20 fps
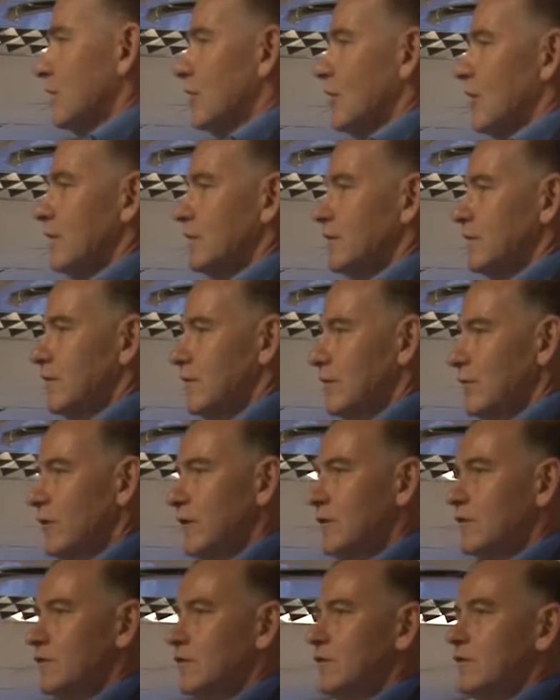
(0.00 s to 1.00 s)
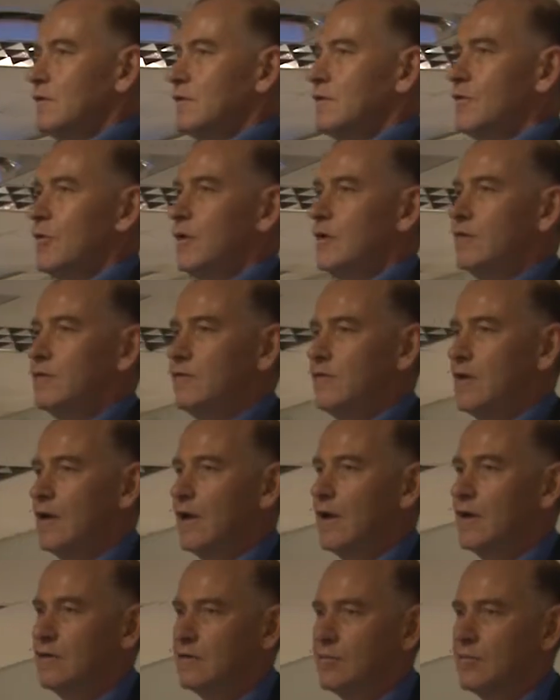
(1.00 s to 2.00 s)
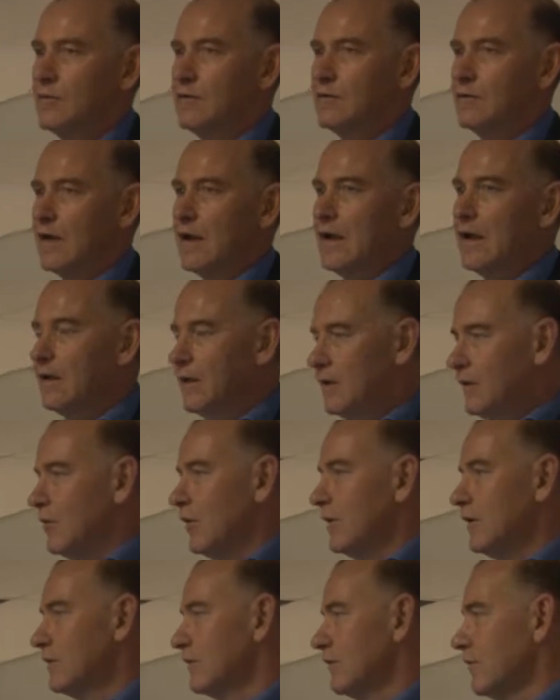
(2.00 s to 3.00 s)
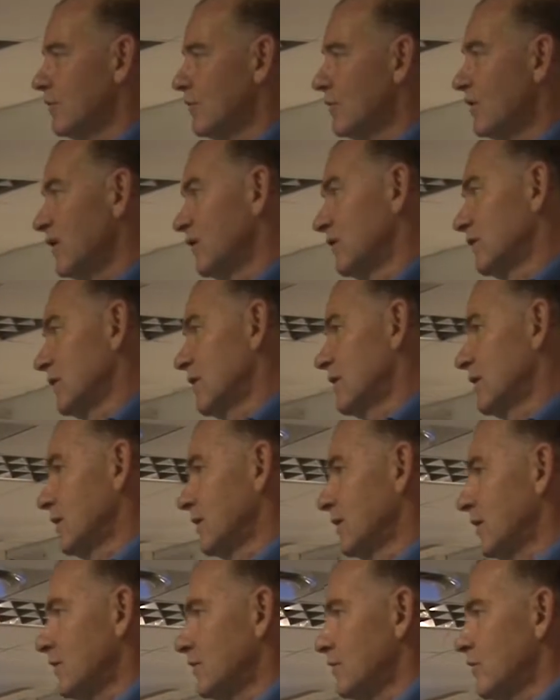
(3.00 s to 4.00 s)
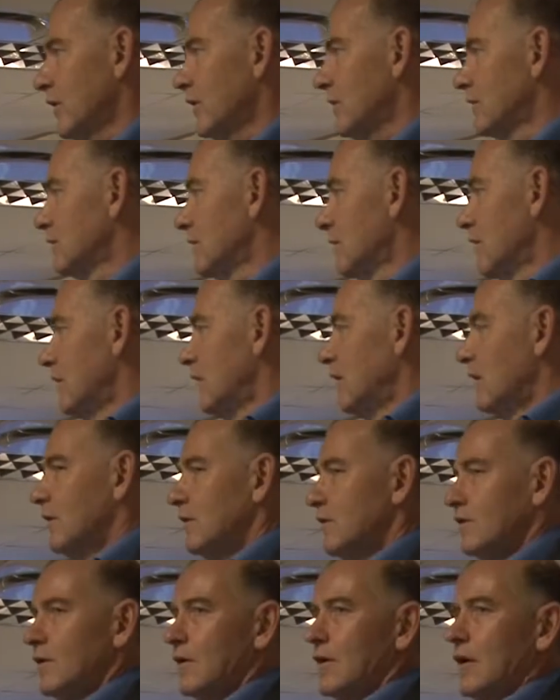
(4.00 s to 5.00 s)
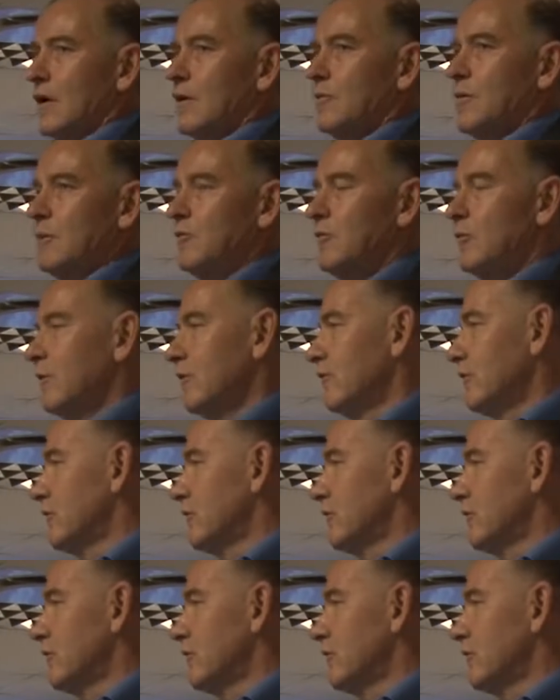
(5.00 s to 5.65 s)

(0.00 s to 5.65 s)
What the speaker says: the quality of the questions, the quality of engagement, and the quality of the audience. And I think that's credit to the kind of people we've